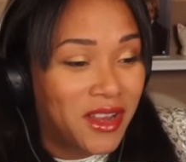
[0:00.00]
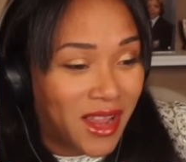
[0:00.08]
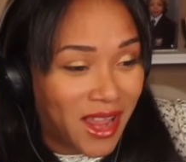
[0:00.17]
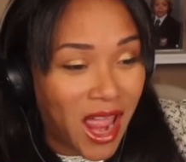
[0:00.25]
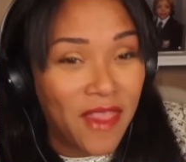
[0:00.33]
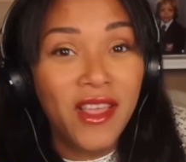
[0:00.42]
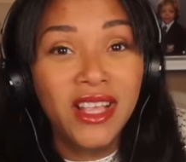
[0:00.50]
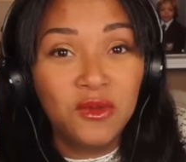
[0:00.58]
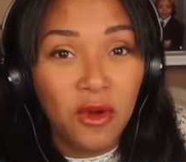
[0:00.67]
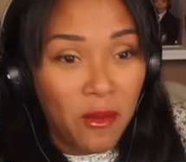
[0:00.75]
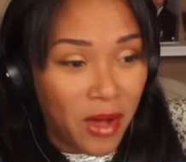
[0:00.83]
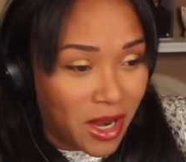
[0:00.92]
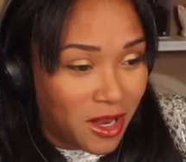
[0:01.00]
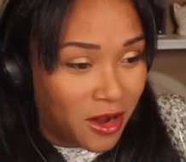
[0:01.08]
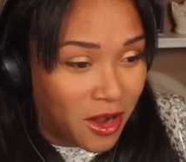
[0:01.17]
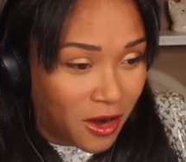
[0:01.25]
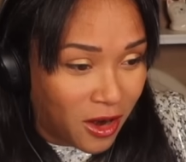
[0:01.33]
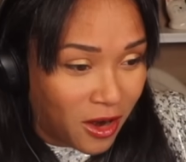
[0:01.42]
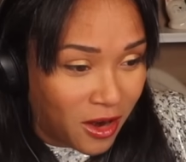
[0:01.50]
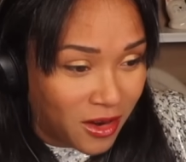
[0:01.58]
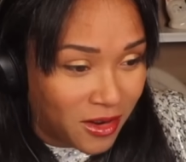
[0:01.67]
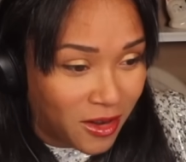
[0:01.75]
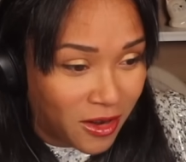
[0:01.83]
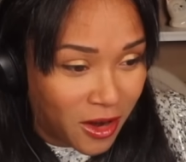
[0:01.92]
can this woman, look at her
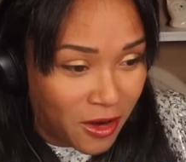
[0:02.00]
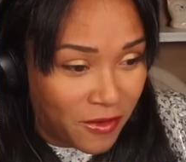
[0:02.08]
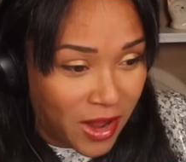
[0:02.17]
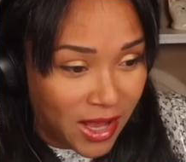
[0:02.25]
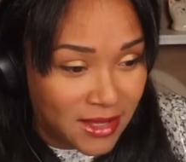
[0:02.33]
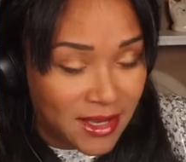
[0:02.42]
face,